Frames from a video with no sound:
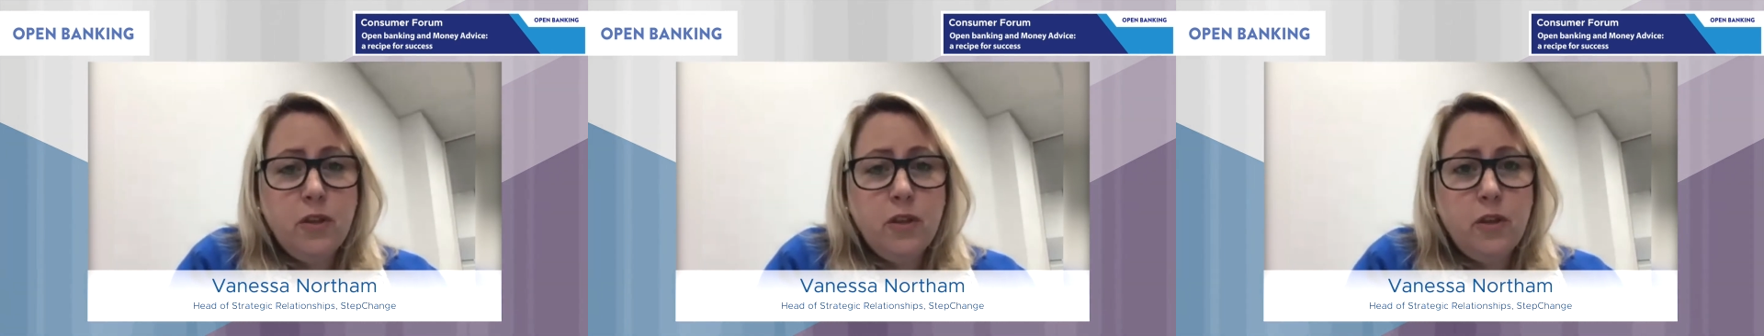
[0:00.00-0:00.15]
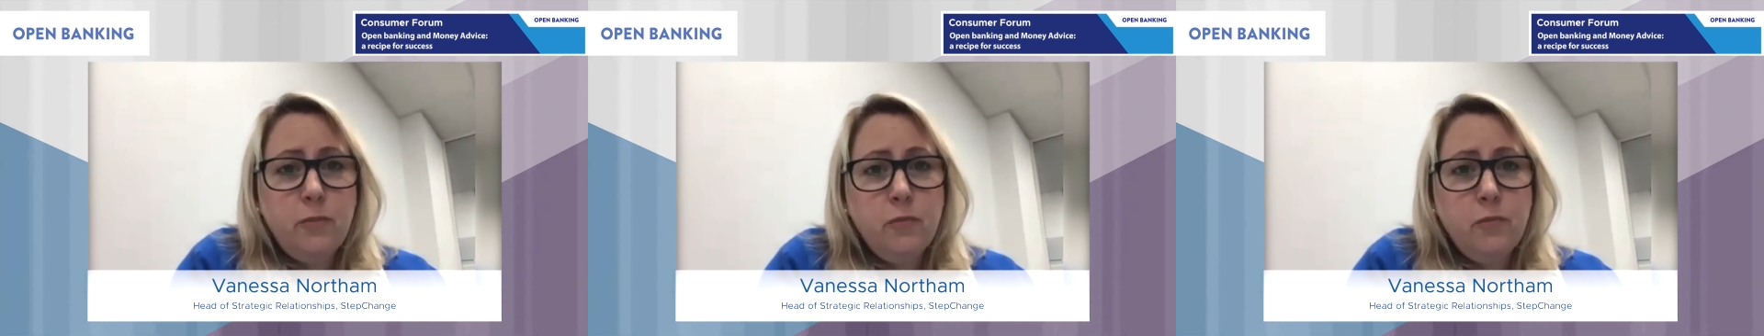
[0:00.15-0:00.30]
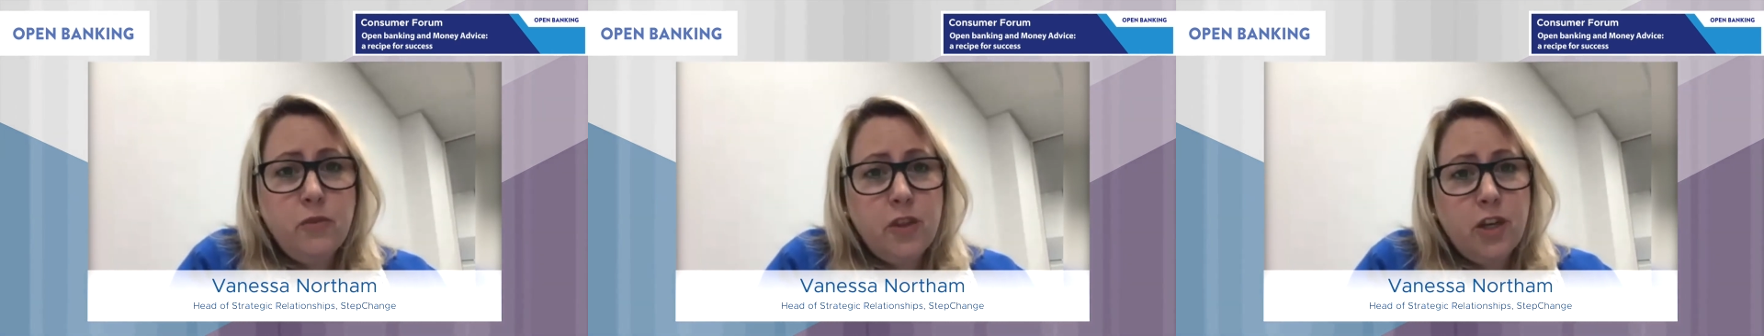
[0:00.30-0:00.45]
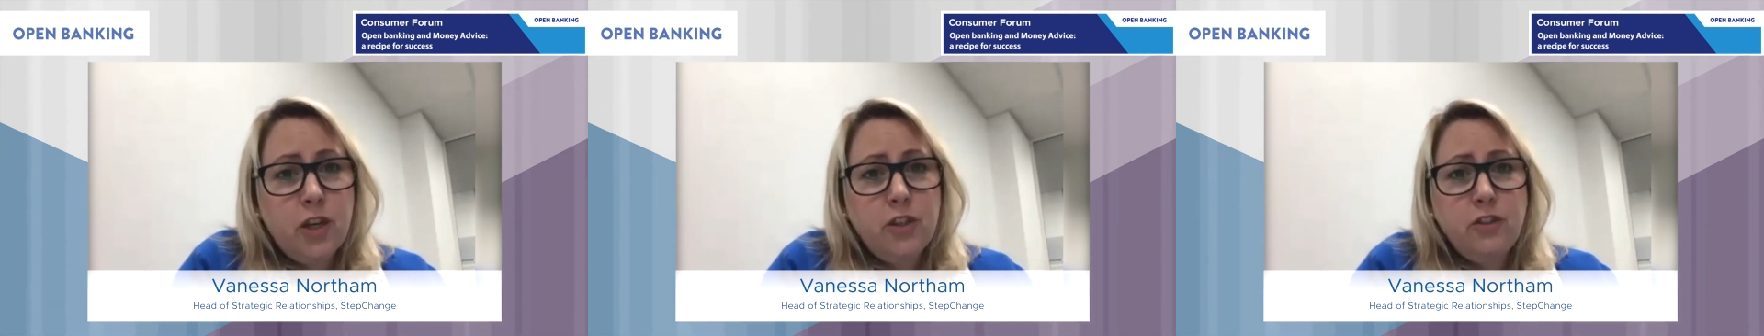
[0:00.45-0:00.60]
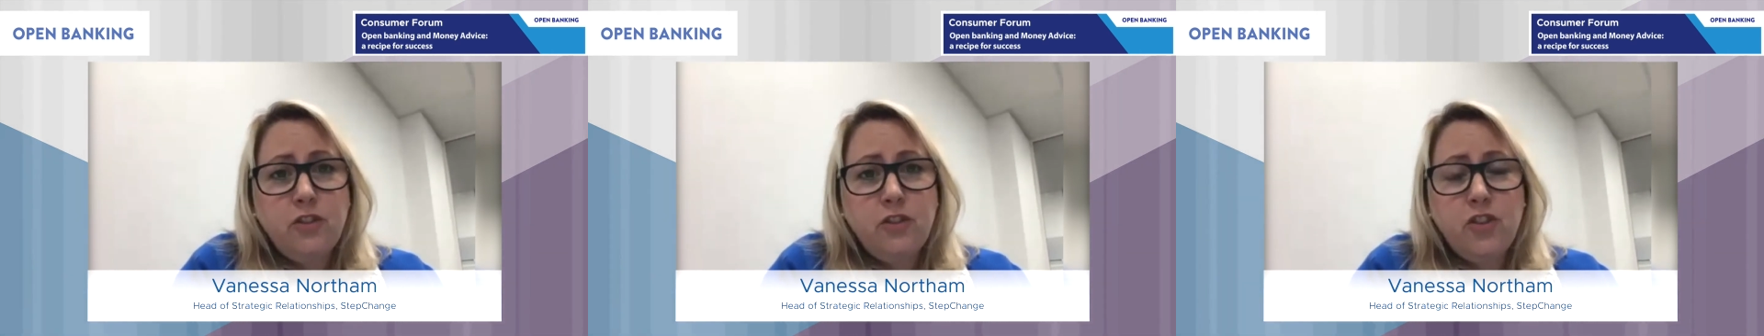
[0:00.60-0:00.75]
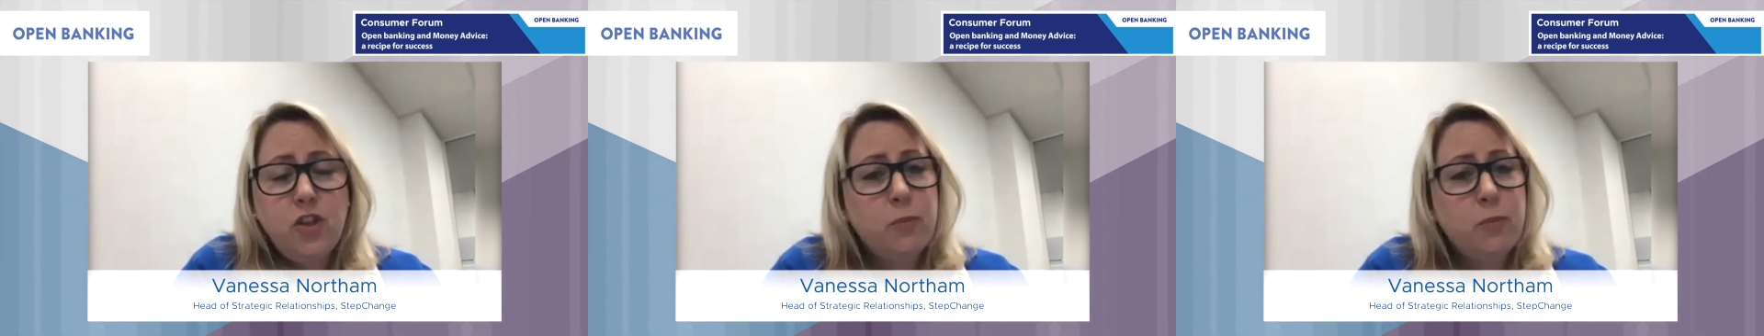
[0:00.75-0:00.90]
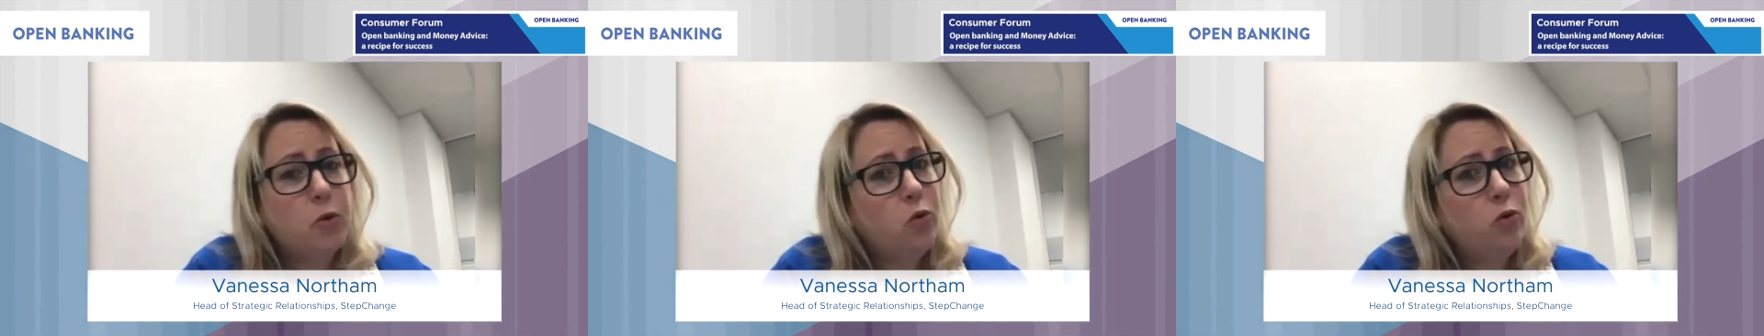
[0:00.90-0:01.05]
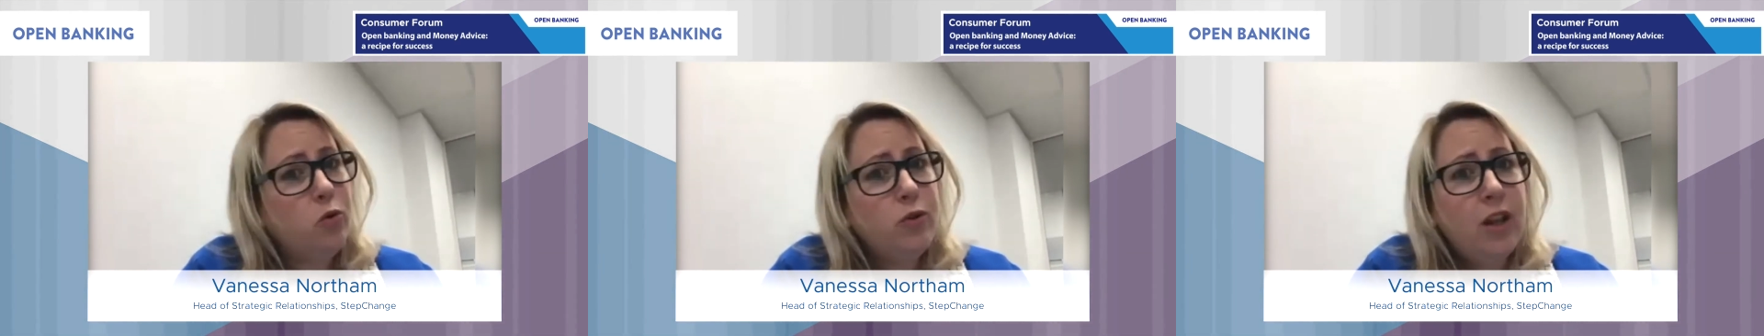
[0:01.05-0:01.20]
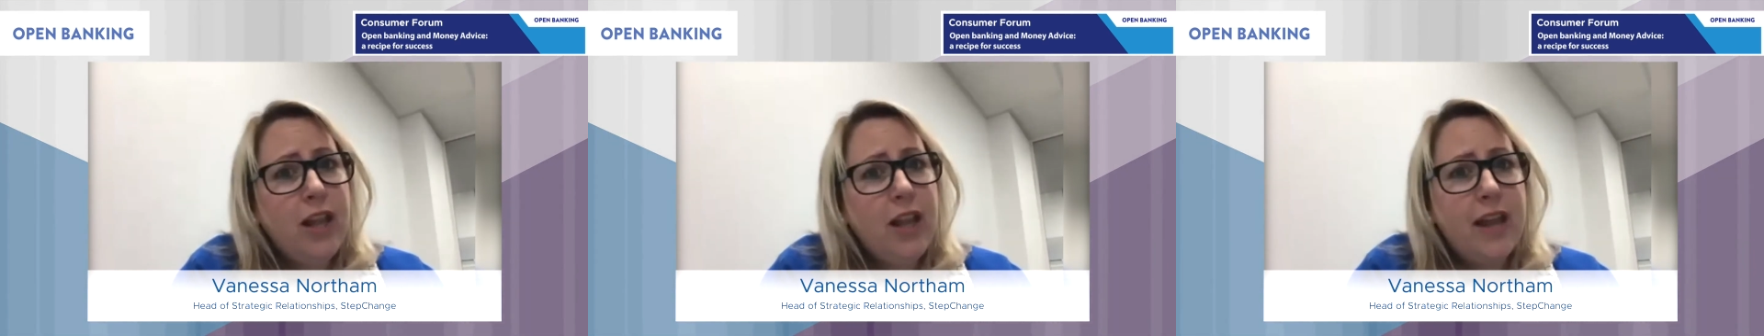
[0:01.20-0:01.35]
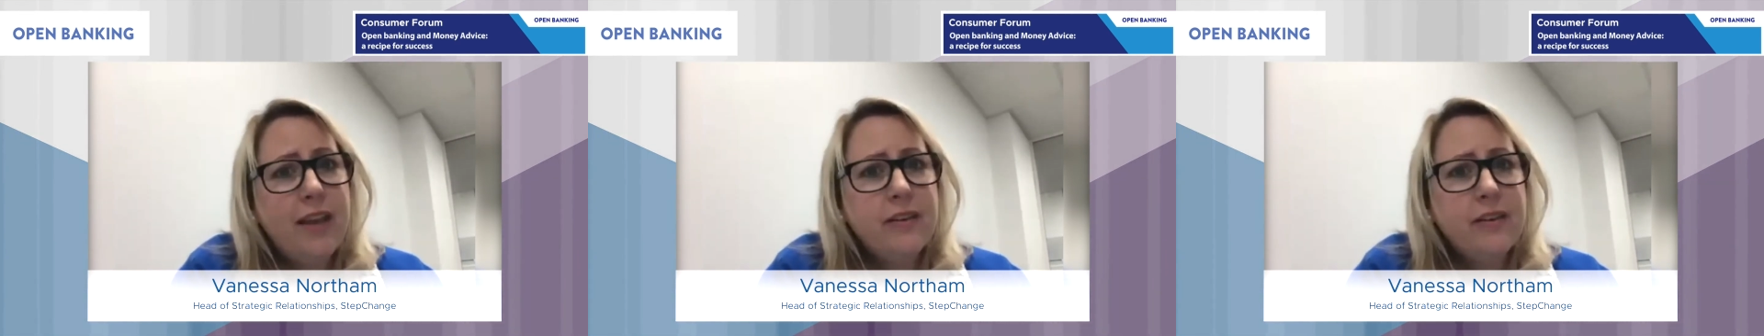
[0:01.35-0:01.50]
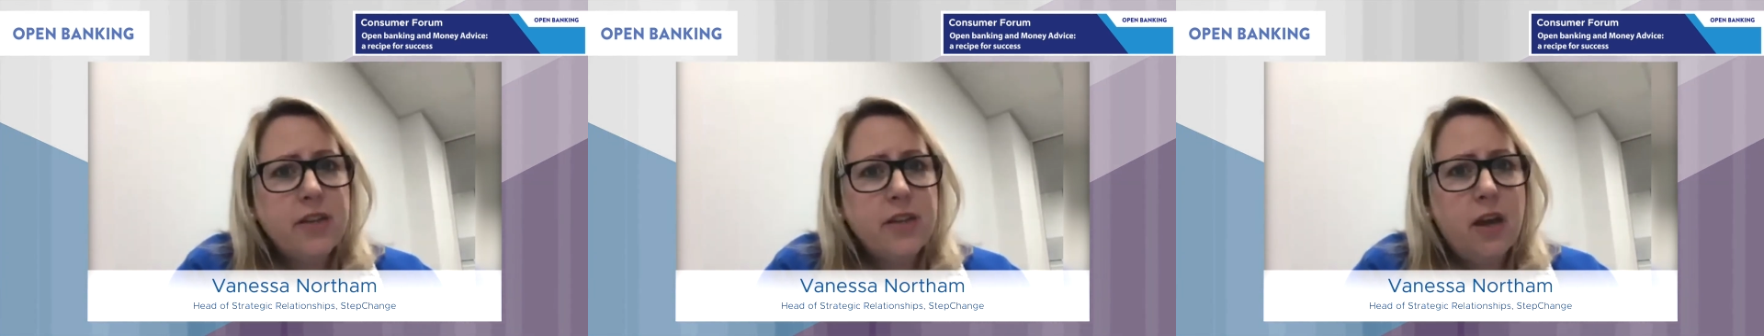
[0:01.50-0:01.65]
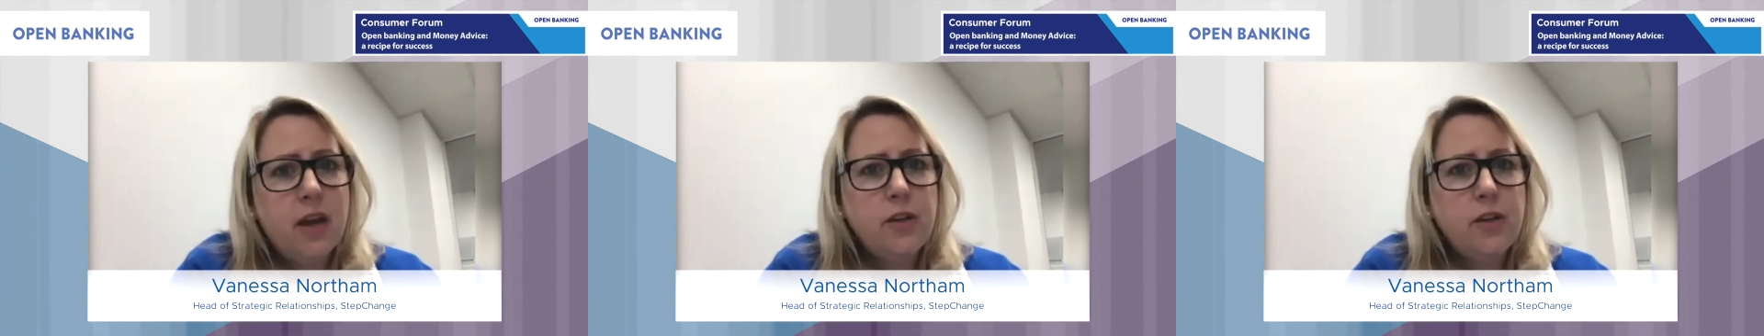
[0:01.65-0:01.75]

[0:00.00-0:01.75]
the consumer or the lender.